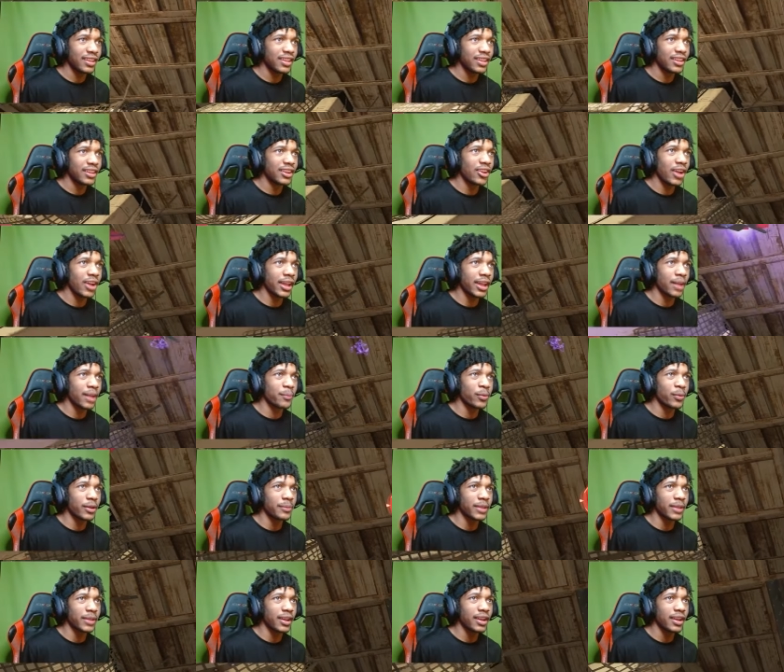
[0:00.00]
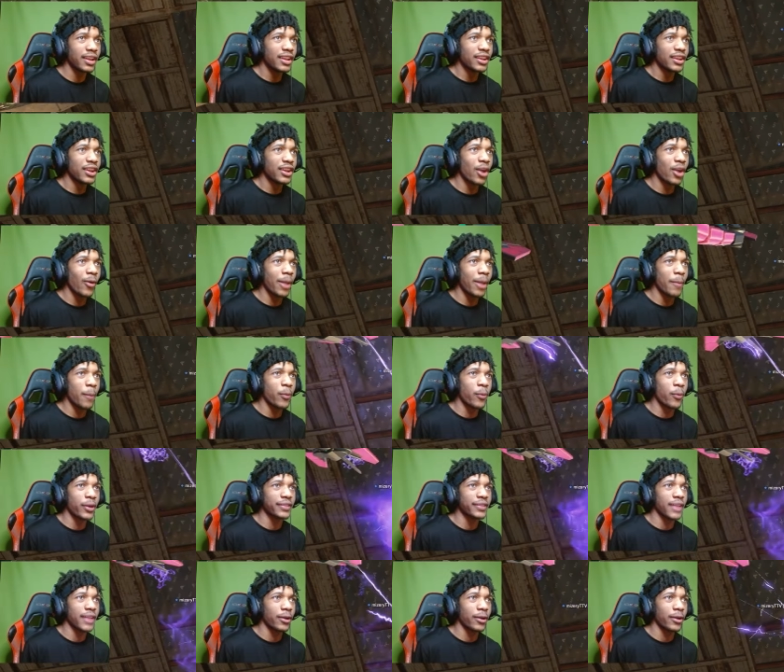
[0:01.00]
No, I got a port up there. No way, my port
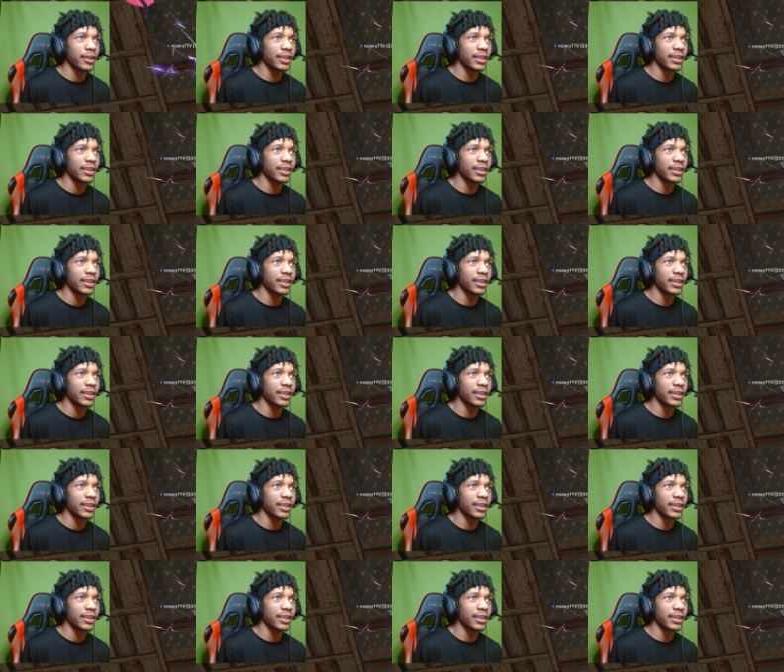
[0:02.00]
is not working.